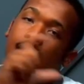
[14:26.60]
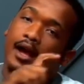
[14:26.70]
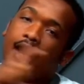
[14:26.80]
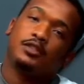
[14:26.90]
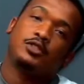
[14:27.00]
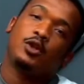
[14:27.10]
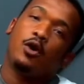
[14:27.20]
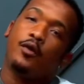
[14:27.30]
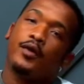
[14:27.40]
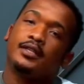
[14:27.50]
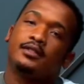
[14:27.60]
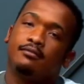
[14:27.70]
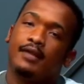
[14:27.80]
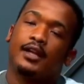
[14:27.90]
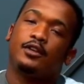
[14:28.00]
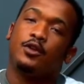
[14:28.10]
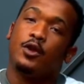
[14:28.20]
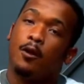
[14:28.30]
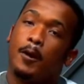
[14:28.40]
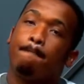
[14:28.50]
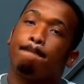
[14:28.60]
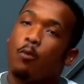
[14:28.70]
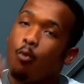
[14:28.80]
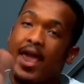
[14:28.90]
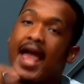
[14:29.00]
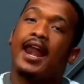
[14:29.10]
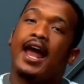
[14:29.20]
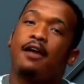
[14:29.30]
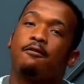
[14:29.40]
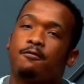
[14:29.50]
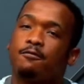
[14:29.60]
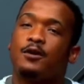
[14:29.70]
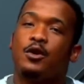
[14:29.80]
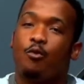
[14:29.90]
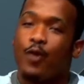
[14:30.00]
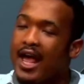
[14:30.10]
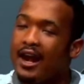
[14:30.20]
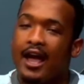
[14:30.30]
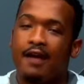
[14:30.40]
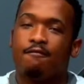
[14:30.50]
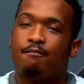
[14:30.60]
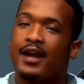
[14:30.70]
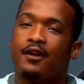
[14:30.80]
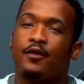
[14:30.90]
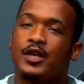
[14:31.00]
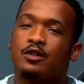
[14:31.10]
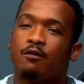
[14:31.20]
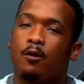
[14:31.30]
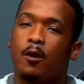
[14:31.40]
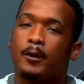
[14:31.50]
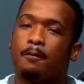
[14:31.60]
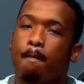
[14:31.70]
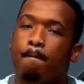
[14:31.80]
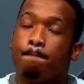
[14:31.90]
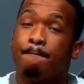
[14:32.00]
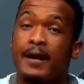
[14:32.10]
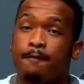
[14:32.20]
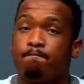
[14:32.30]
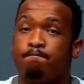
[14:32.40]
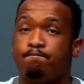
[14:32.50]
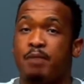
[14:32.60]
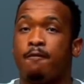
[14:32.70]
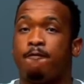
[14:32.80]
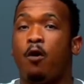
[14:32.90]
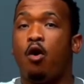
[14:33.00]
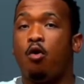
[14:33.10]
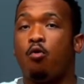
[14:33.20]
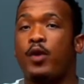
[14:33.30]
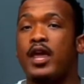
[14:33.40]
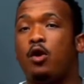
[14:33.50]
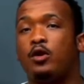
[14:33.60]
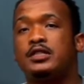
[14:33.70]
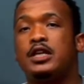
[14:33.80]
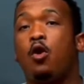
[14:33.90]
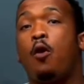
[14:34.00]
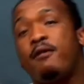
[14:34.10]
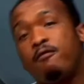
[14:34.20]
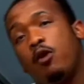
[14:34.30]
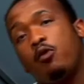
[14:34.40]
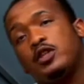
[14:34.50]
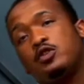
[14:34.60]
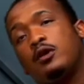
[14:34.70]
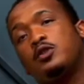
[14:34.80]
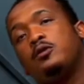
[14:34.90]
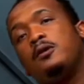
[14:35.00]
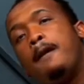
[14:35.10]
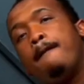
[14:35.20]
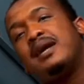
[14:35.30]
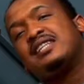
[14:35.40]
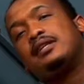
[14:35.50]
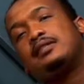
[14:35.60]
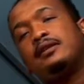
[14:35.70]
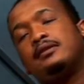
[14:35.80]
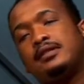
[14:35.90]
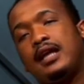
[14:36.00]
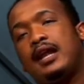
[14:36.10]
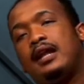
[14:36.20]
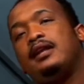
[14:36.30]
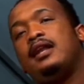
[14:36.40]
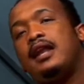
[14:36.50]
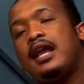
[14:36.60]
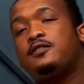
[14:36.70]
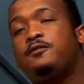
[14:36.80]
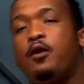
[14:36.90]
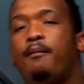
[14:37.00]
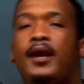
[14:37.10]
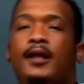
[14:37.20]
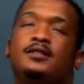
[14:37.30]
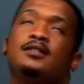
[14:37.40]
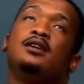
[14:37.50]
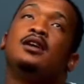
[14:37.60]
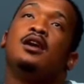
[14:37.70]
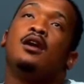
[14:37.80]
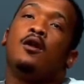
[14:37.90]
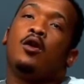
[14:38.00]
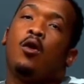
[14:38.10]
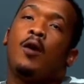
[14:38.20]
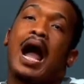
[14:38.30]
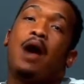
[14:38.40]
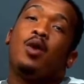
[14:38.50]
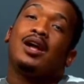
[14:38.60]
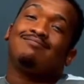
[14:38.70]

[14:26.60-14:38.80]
stories that, you know, we are alive by the grace of God. But before we continue, or before we talk to Pastor Sanel in the next few minutes, you know, our